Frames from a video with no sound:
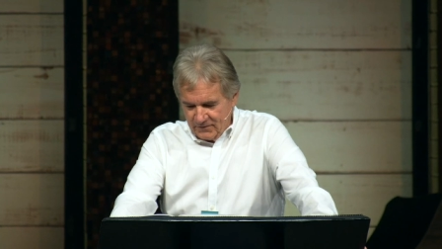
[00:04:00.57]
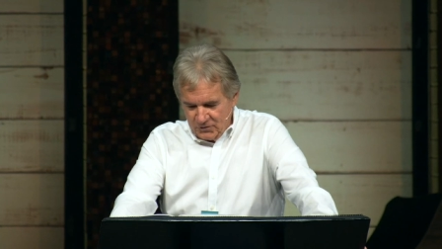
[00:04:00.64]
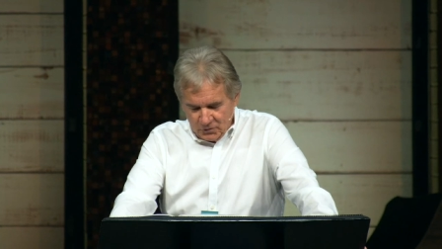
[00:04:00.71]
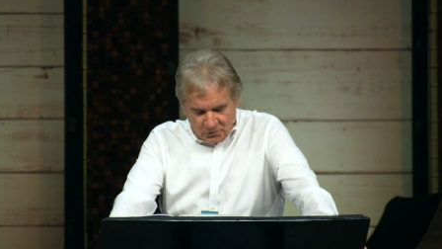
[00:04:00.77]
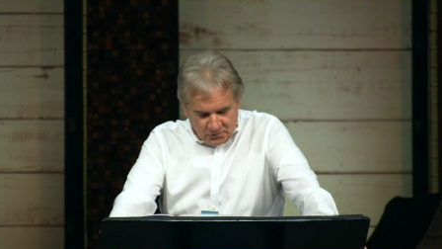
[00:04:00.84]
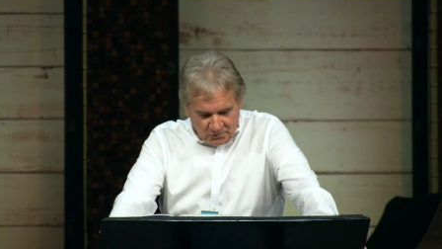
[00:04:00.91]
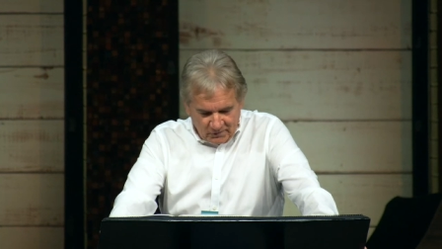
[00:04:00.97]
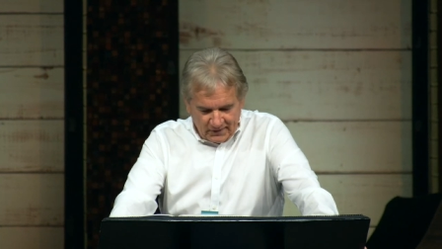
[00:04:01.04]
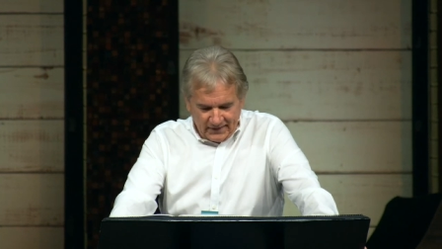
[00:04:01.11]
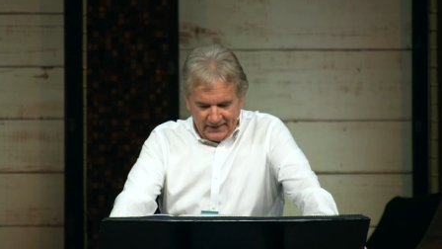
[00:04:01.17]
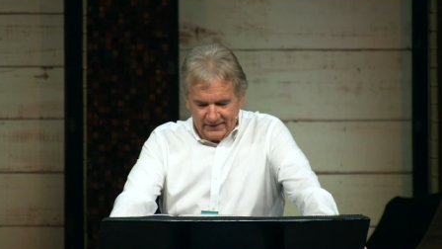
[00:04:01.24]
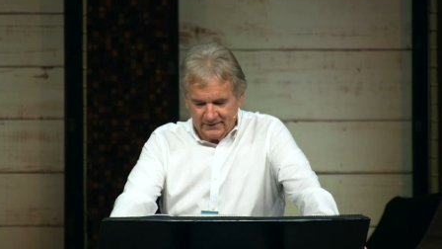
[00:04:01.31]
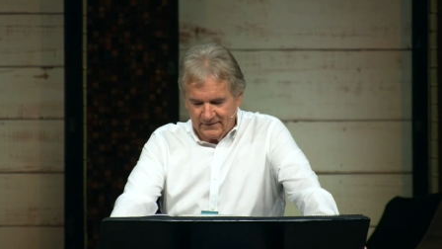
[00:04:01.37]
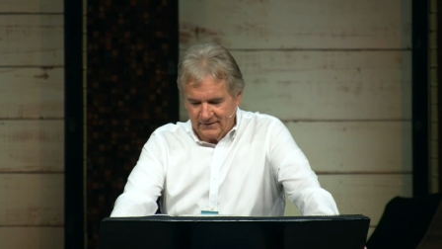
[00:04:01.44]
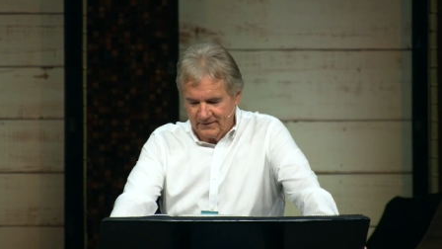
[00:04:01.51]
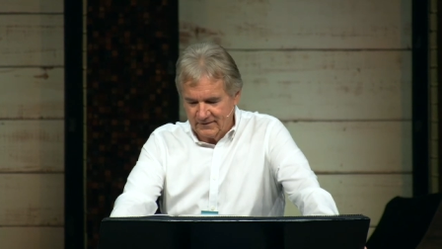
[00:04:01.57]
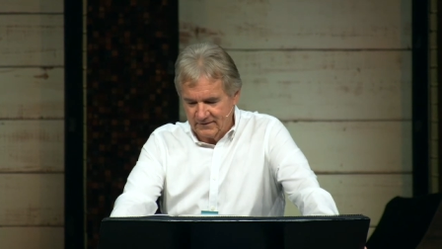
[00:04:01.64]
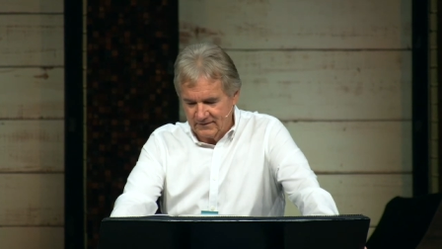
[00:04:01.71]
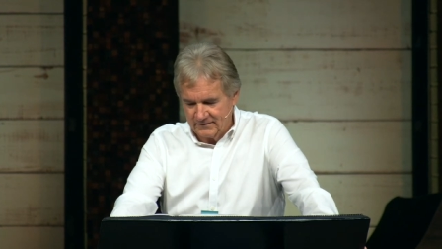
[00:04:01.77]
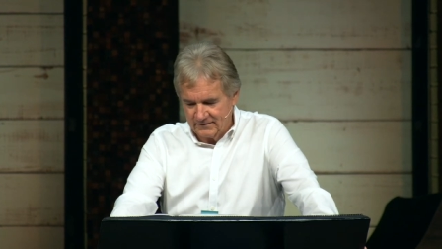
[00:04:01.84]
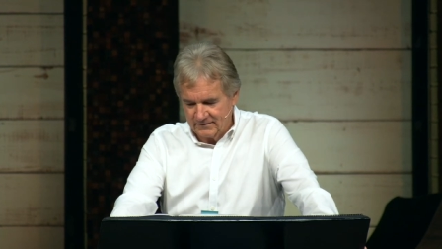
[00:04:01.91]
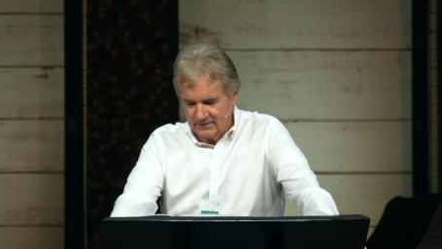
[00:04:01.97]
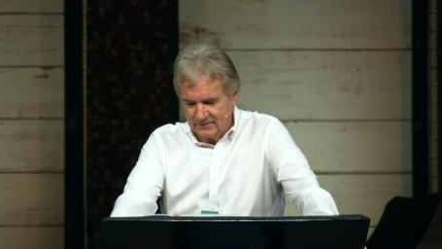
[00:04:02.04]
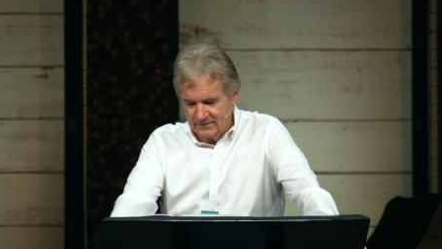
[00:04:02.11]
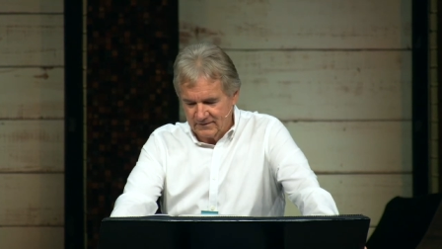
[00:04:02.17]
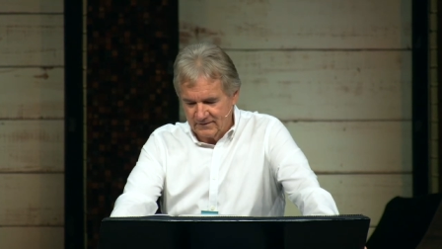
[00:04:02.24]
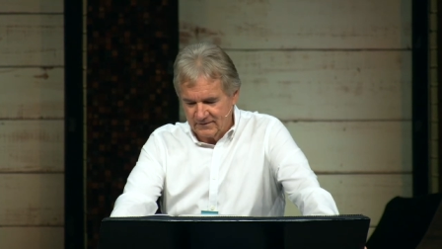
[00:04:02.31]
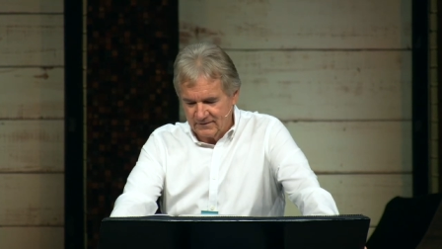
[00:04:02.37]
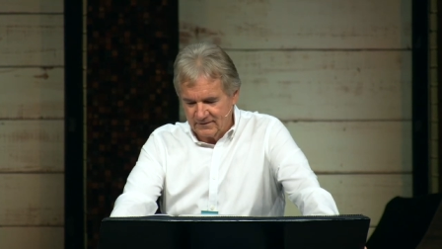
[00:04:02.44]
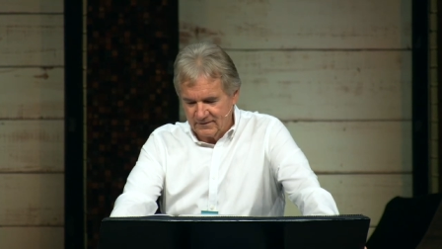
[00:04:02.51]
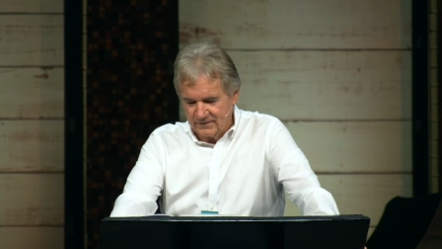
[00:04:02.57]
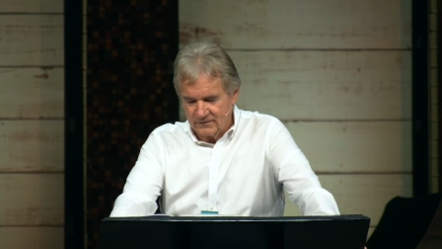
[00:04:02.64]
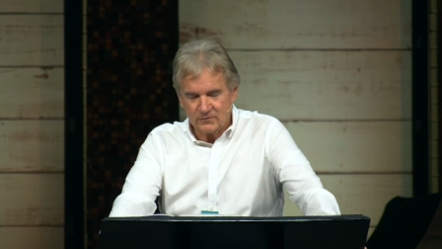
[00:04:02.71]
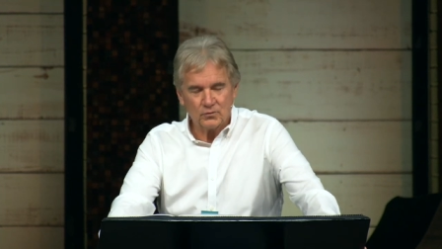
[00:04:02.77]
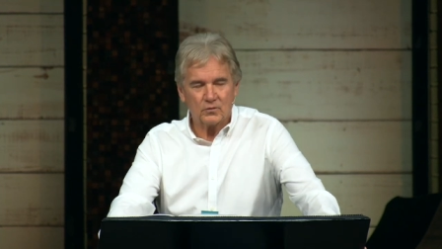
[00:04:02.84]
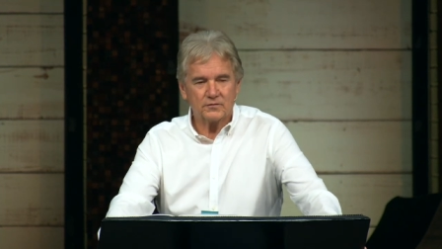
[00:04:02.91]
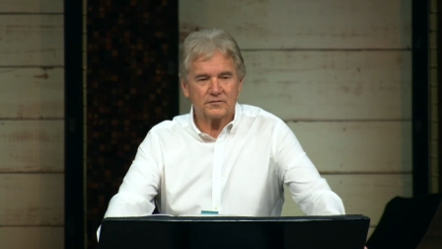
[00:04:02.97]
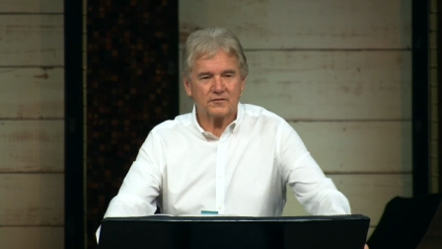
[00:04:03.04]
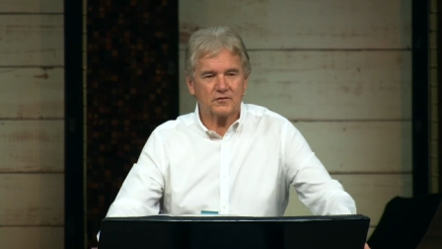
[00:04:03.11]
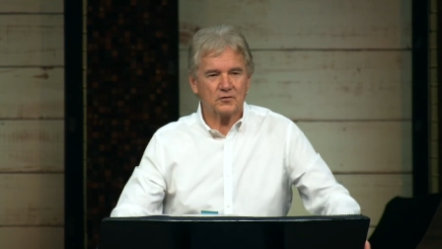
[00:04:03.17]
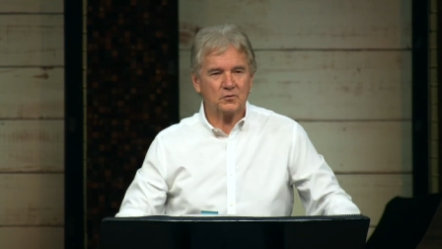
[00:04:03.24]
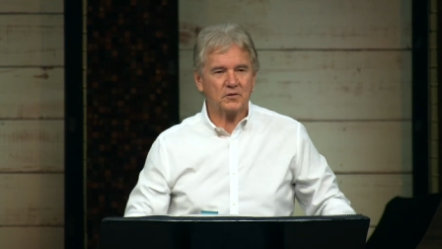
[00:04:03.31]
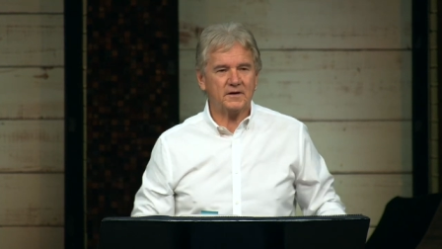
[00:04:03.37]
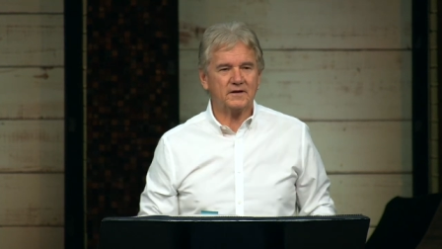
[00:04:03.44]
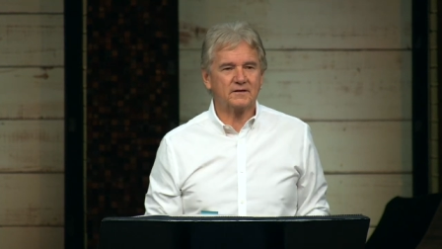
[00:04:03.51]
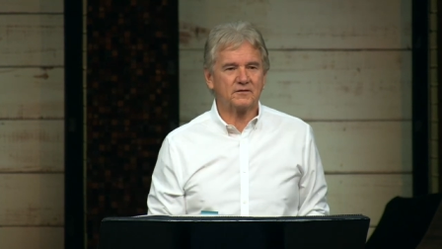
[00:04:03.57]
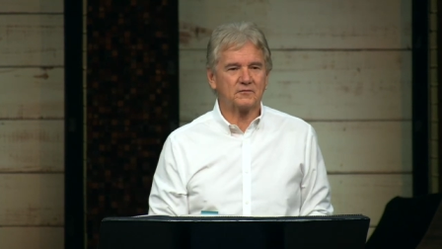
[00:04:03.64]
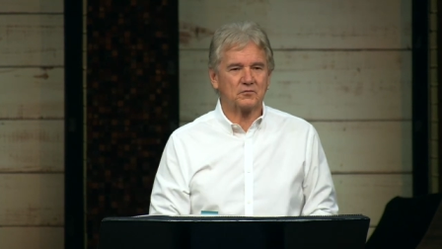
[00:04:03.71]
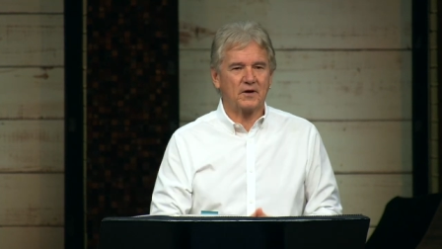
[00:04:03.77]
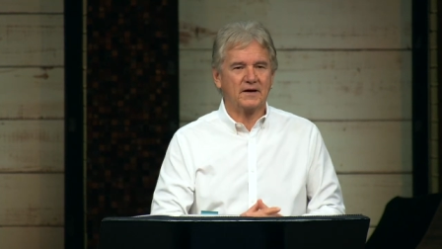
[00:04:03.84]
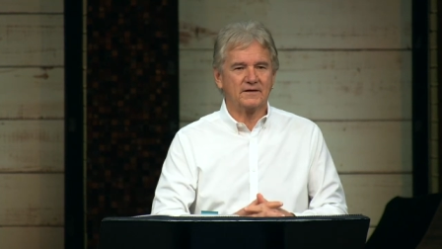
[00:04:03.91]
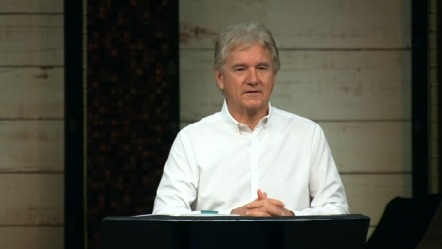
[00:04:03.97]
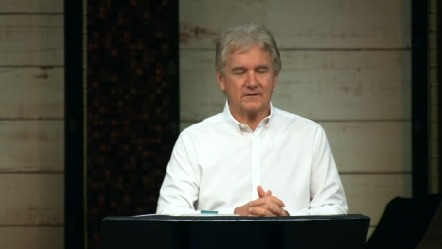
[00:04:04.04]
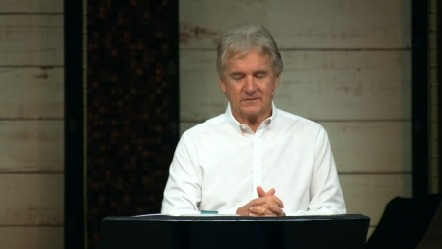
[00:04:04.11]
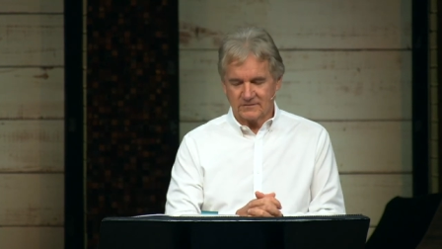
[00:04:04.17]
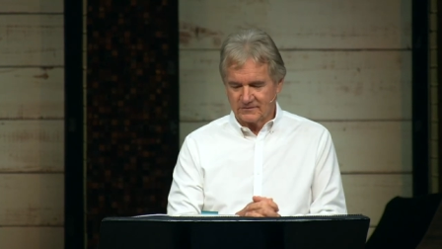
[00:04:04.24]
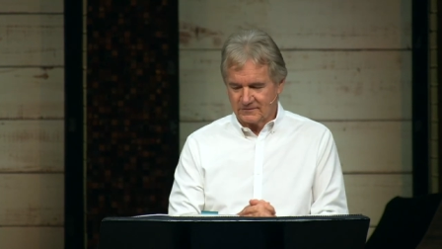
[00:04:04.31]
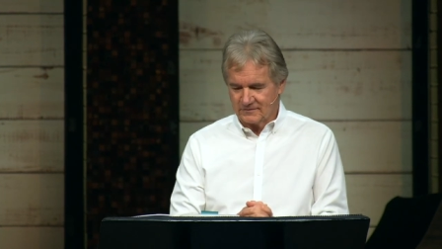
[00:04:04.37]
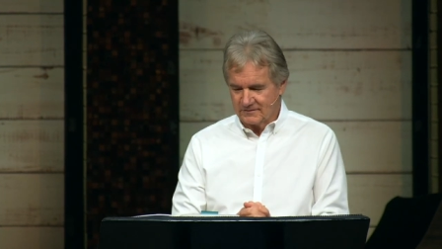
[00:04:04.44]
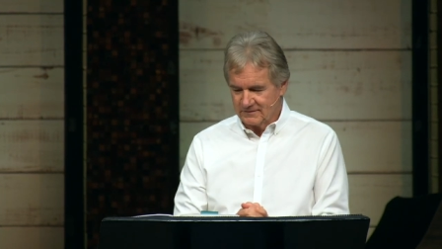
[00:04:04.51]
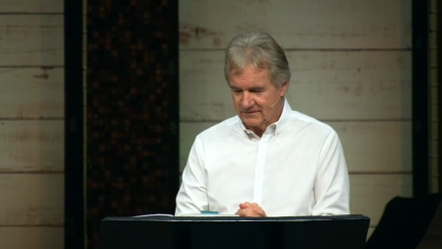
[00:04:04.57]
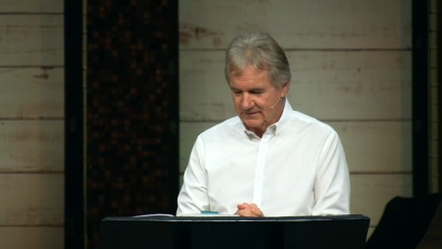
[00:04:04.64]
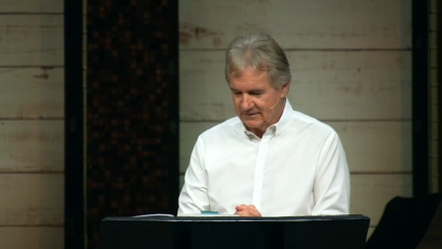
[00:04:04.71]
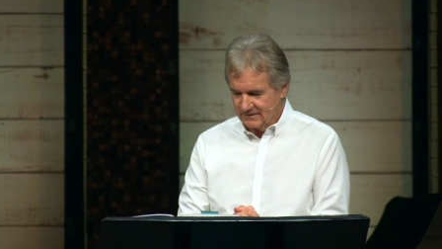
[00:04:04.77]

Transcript: the Ukraine, North Korea threatens,